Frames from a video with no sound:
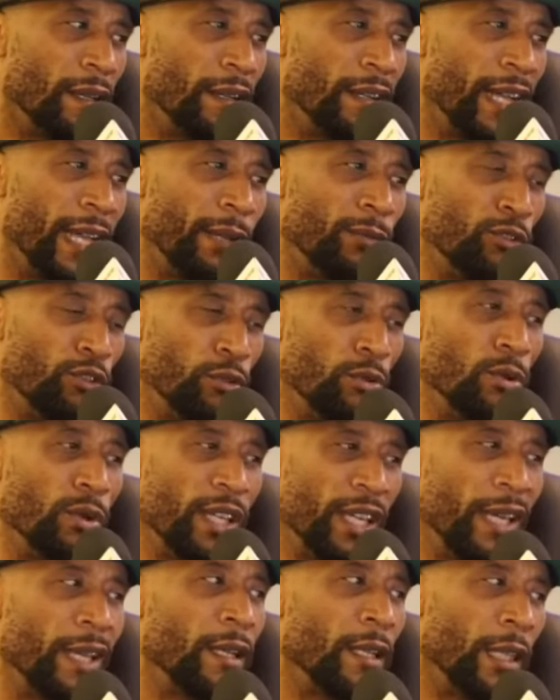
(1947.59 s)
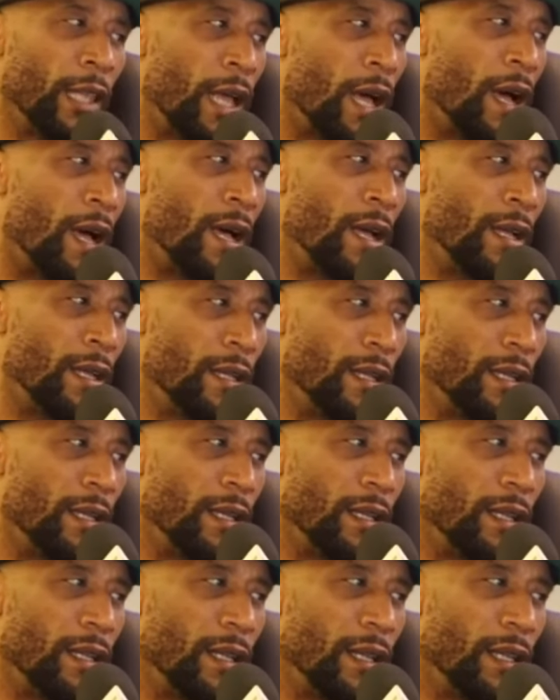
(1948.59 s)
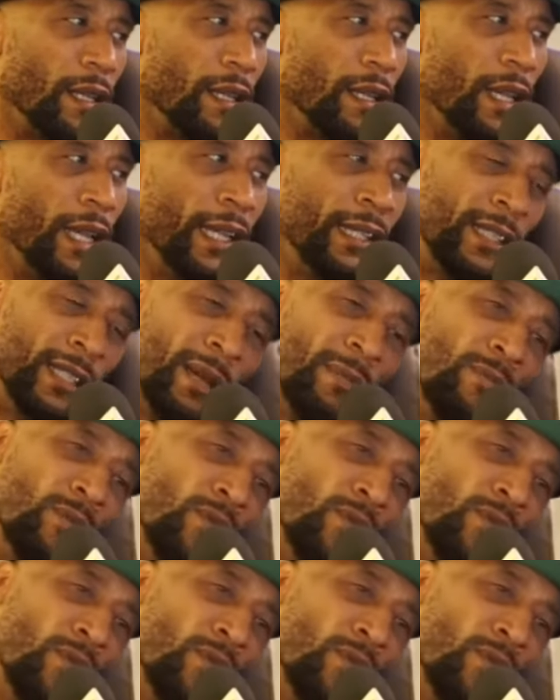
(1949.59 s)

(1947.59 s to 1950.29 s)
named True King of Law, ends up